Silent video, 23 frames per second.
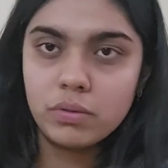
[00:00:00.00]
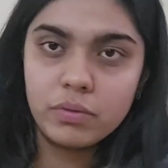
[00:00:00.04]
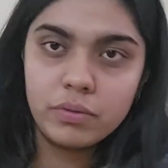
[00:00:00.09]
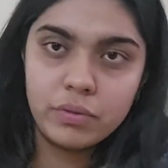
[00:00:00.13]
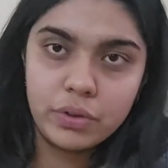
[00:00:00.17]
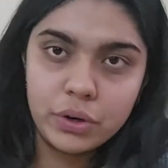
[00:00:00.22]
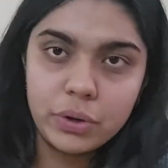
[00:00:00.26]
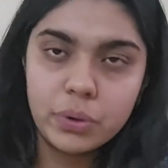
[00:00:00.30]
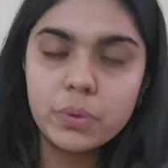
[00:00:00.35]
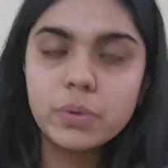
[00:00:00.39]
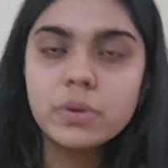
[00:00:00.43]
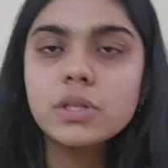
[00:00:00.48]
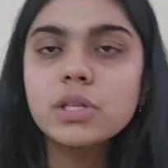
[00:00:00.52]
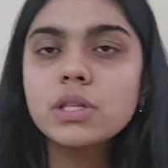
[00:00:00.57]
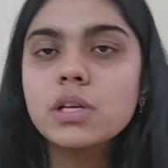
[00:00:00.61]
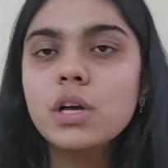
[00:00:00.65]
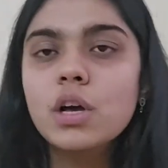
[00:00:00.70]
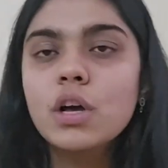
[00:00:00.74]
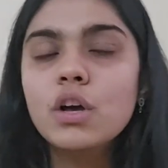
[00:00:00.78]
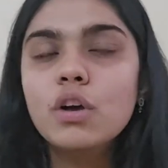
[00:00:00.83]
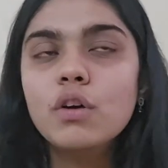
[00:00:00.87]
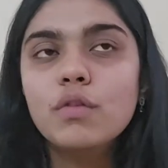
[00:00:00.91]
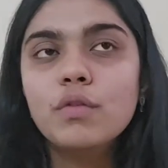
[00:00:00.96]
videos
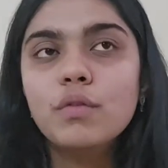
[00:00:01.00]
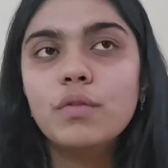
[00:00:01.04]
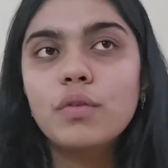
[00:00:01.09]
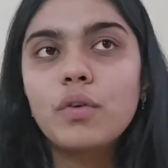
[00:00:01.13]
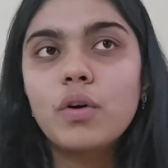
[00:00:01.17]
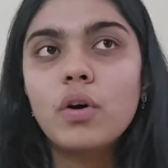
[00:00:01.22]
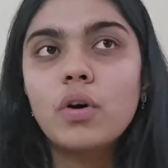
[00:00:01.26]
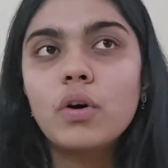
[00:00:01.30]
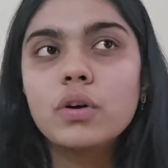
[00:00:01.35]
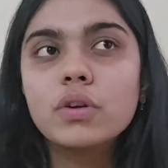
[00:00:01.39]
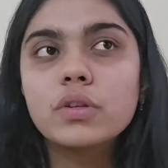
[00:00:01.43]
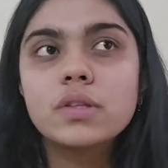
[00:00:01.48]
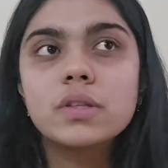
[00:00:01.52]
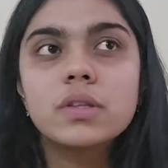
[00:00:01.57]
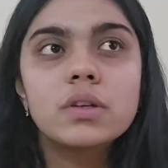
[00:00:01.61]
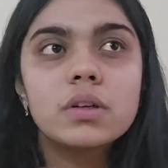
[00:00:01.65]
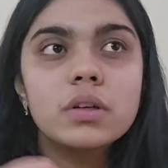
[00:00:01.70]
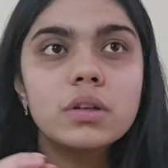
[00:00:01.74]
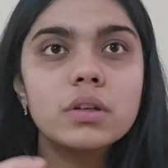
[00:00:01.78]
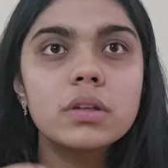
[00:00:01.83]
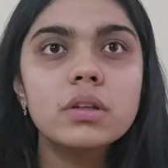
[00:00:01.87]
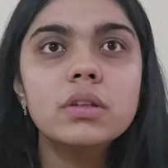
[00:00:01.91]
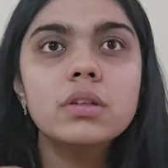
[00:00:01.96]
for
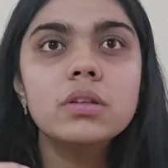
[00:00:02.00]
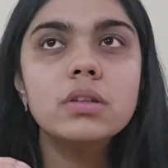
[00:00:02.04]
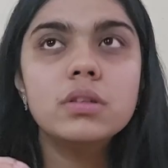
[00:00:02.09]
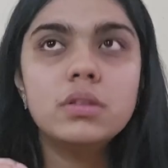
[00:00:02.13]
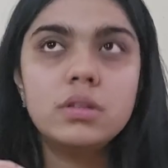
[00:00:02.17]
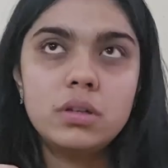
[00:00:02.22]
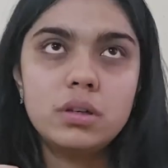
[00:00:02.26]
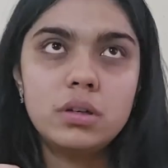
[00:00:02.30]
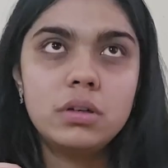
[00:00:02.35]
certain